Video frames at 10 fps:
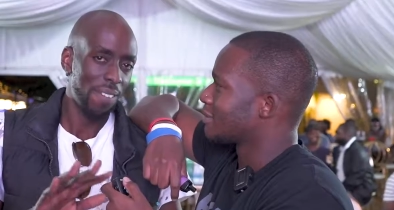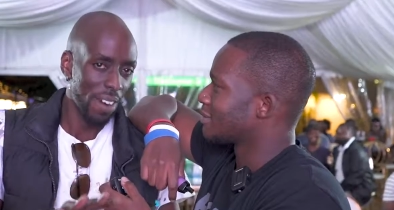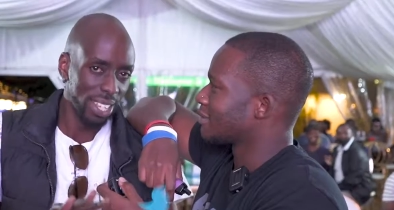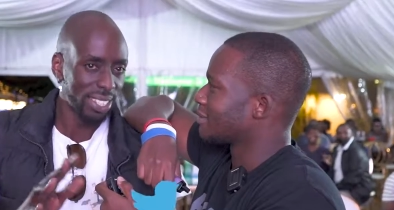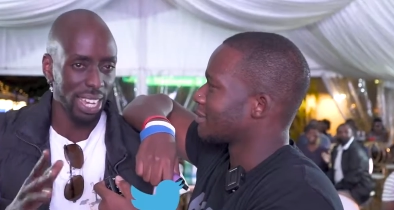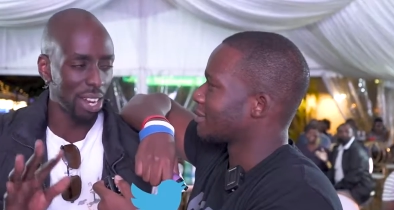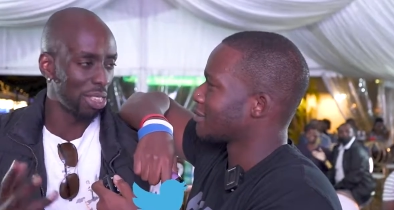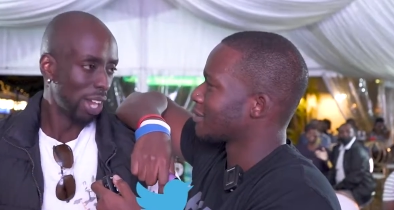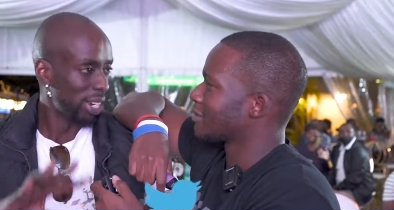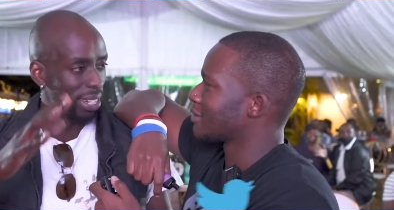Speaker 1: first,
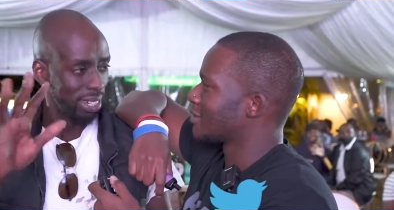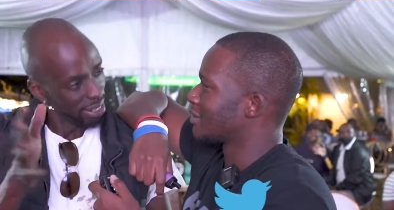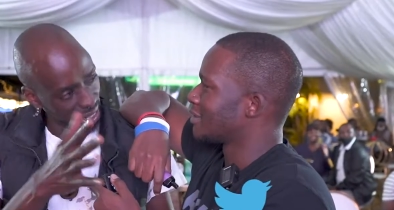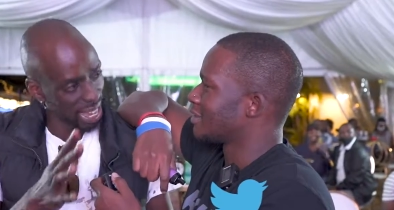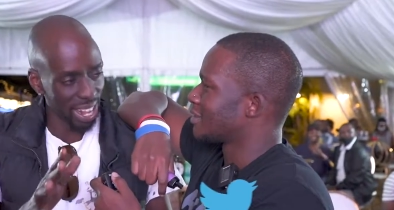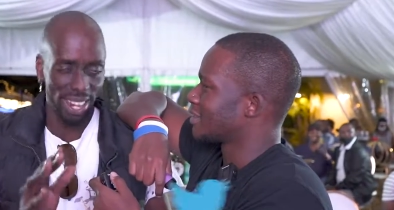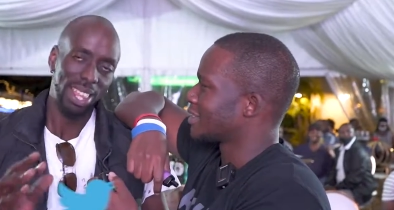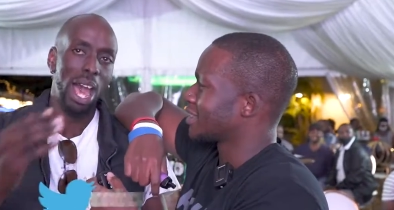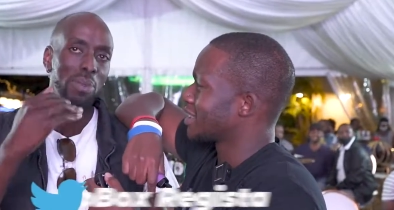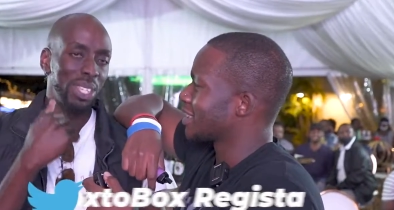second, or third, yeah,
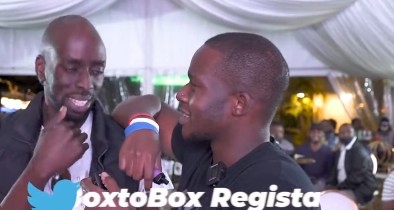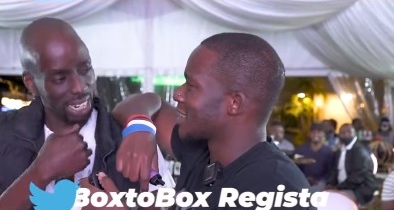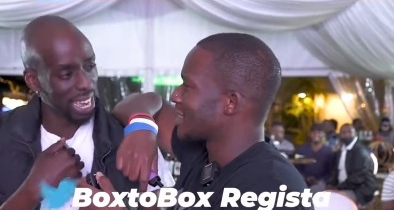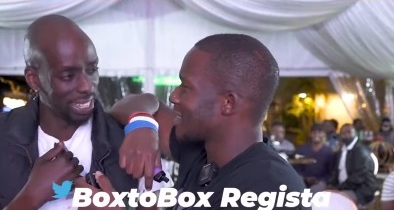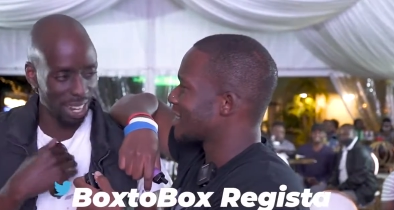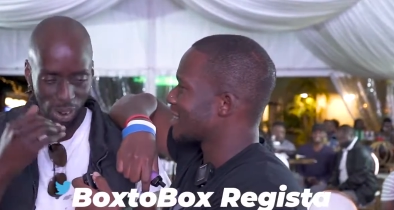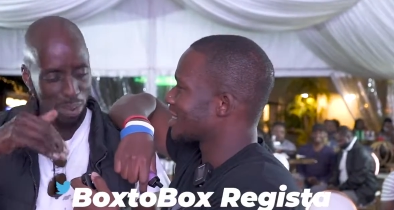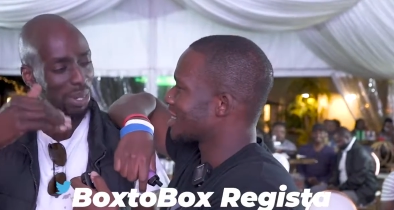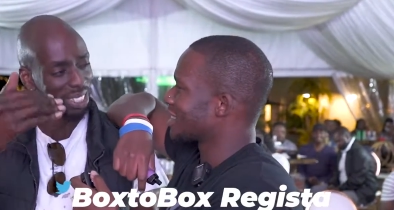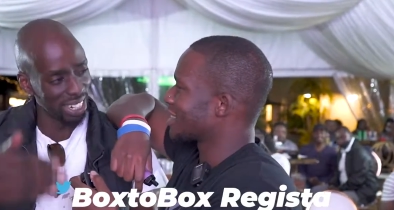I'm just glad that
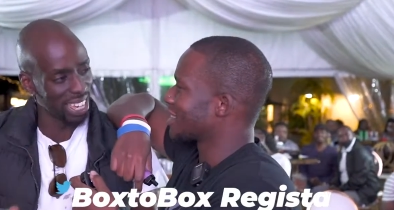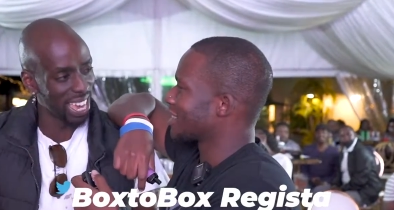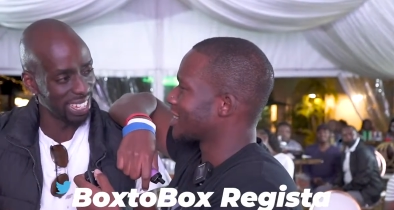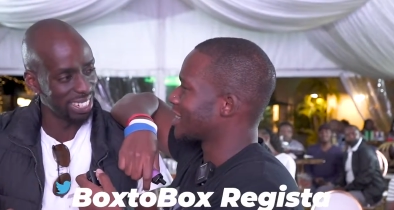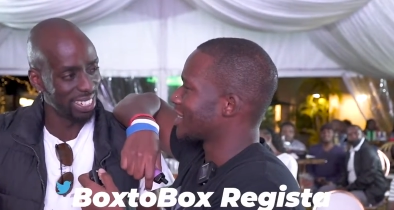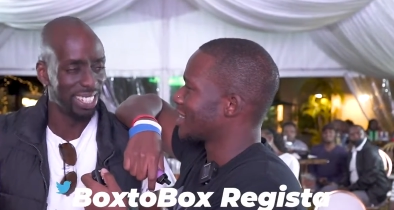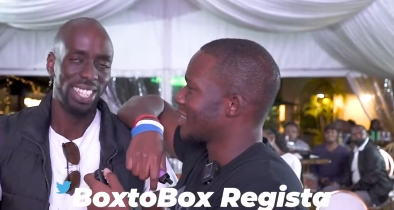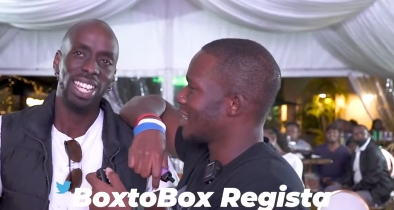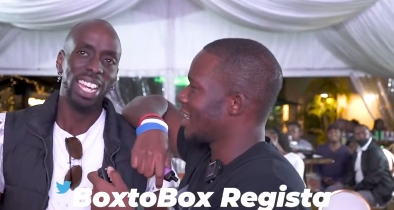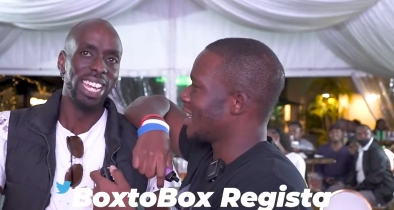Red Bull is still ahead.
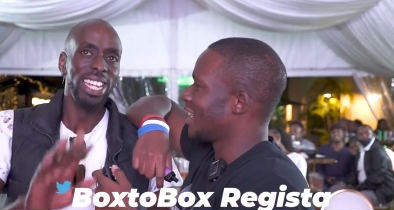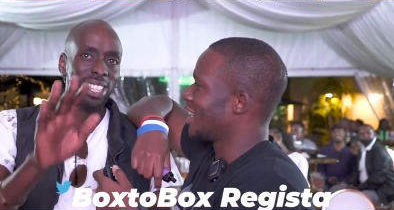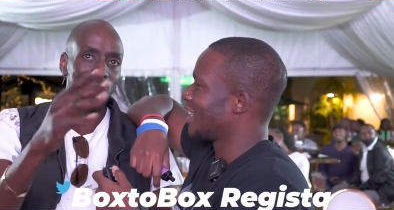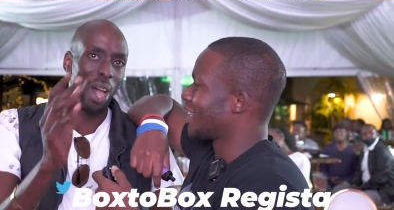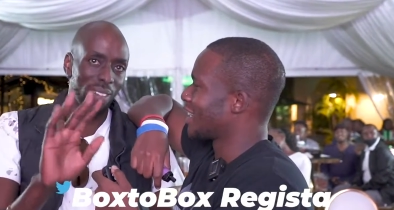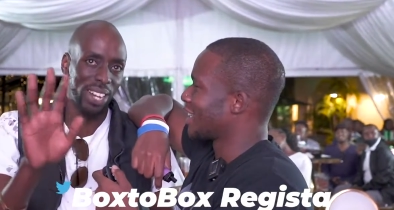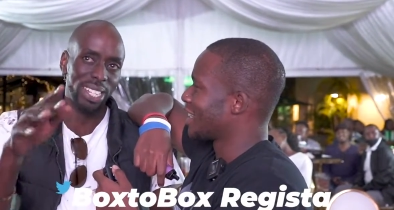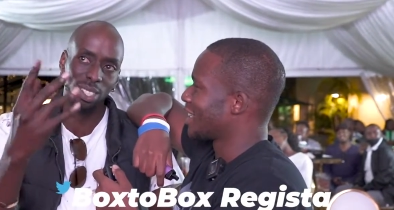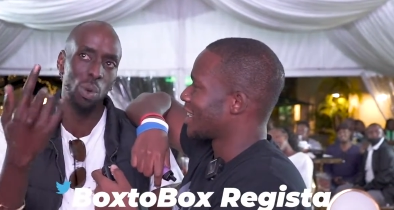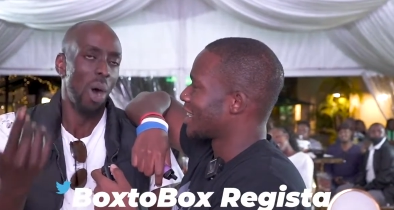Yeah. He needs to have
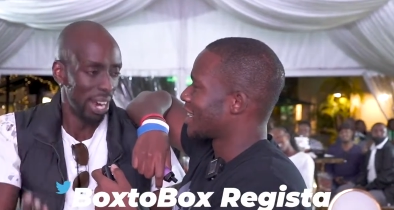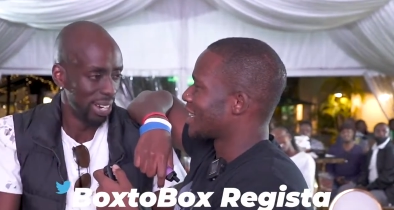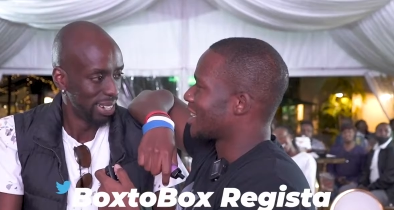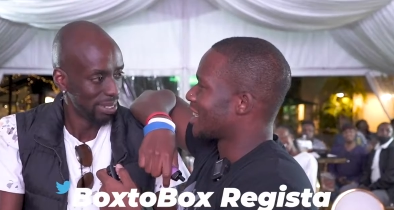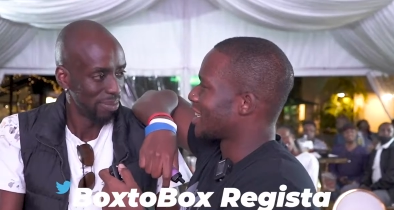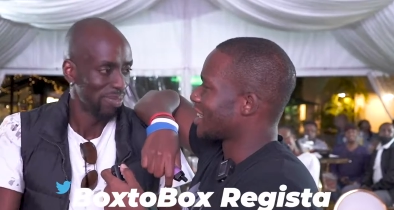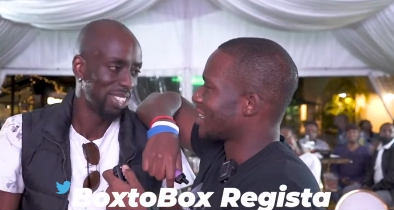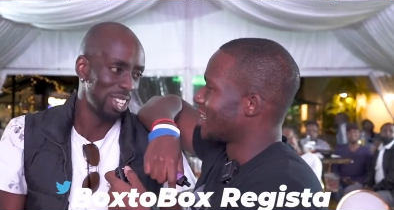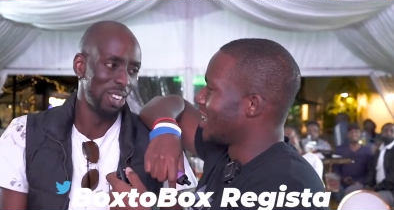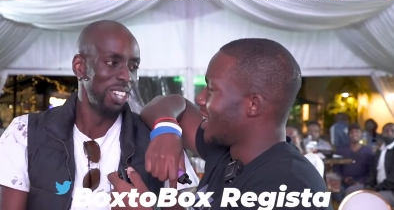at least one.
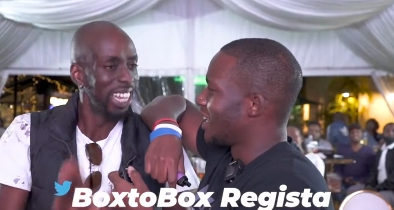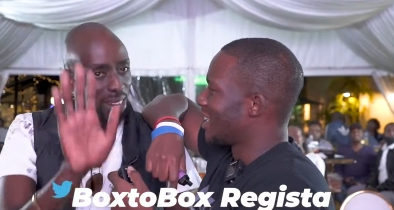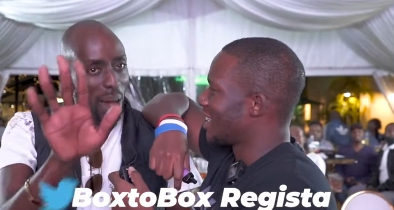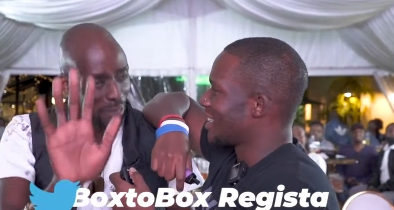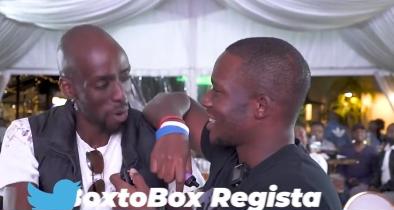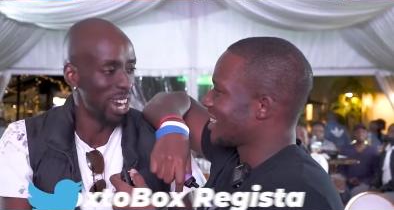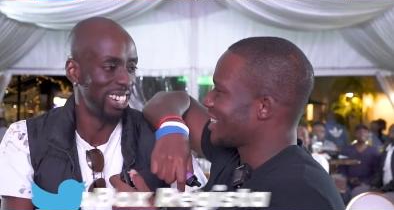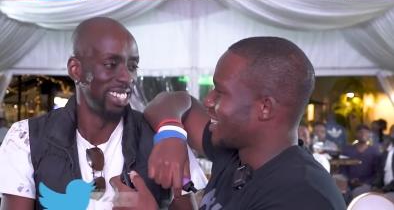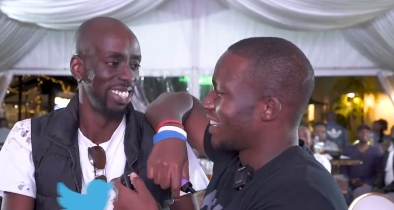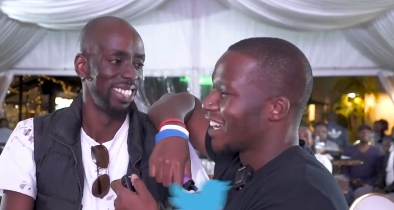You know, let him have
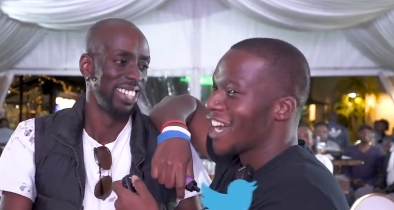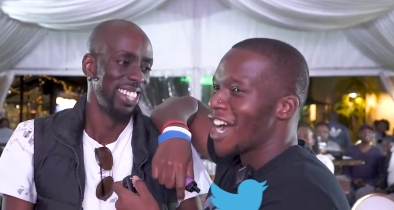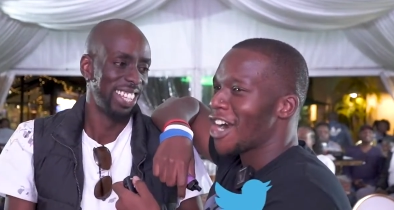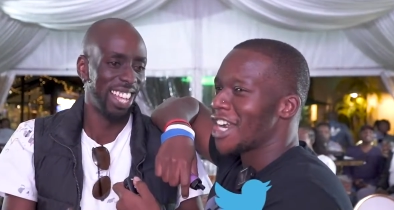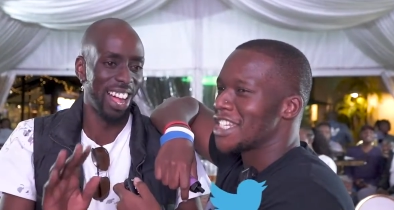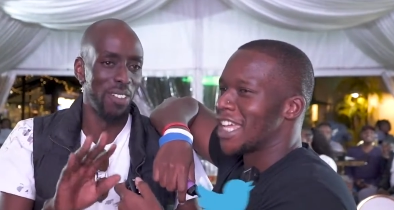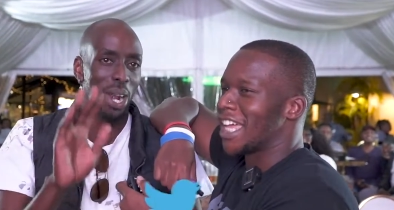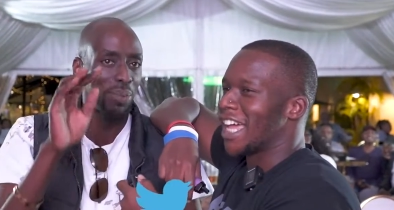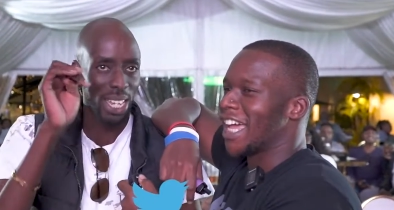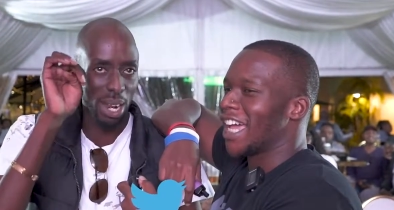one. All right. I'm
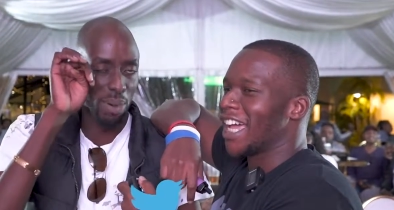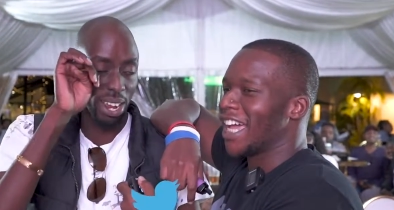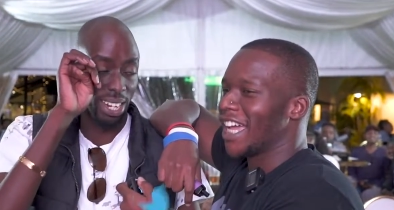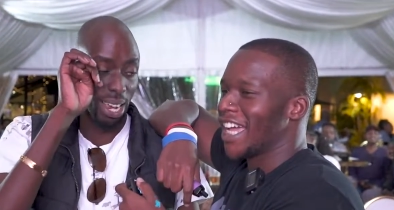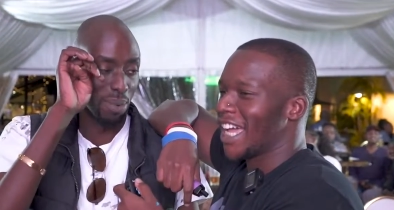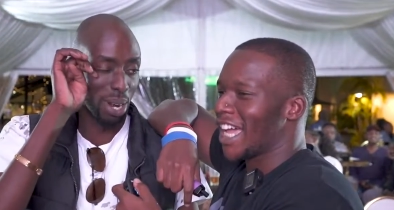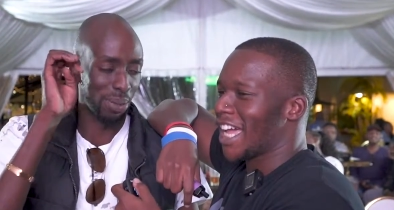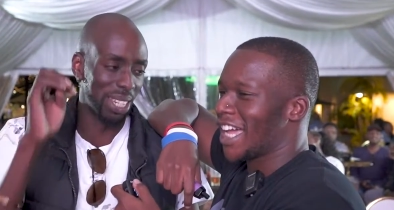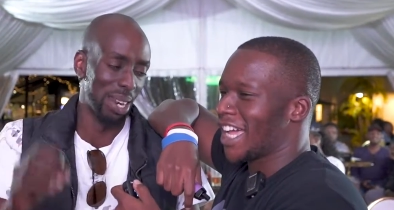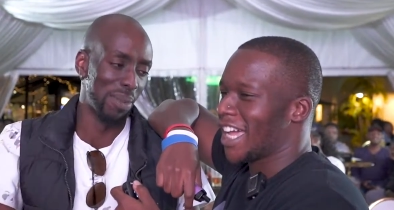not upset about it. I'm
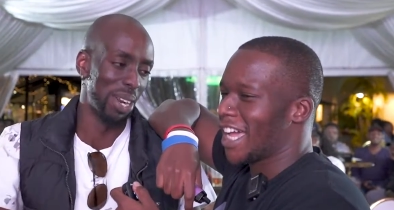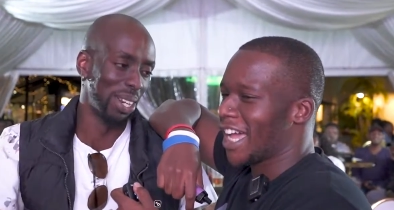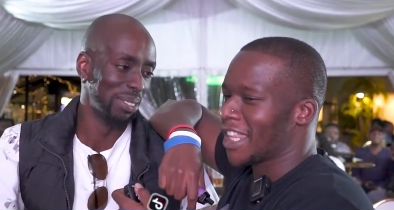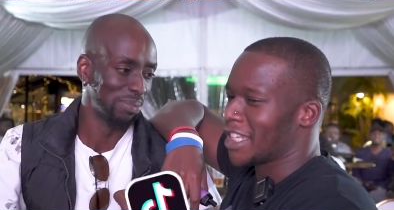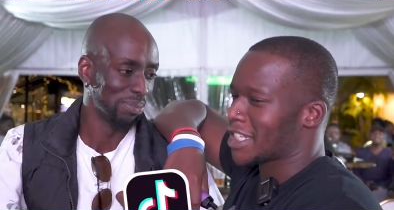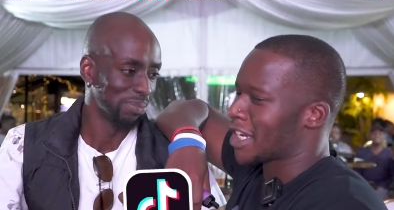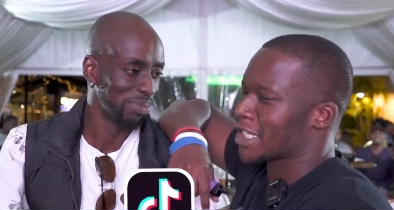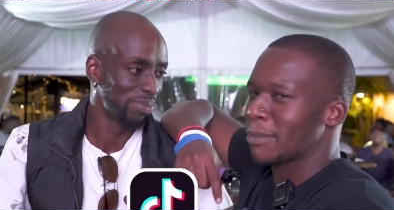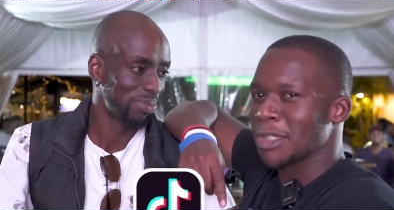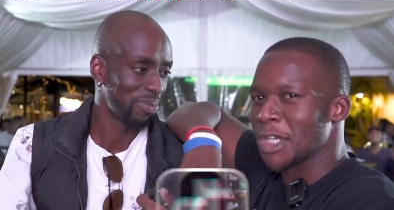not upset about it. And then
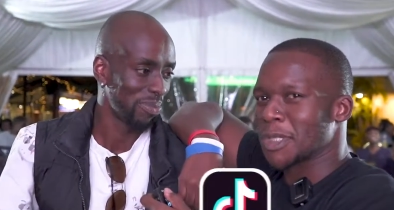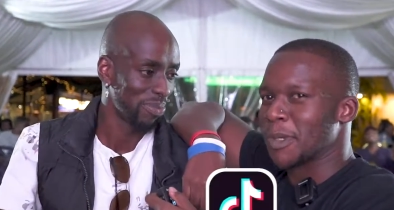
Speaker 2: tell us about your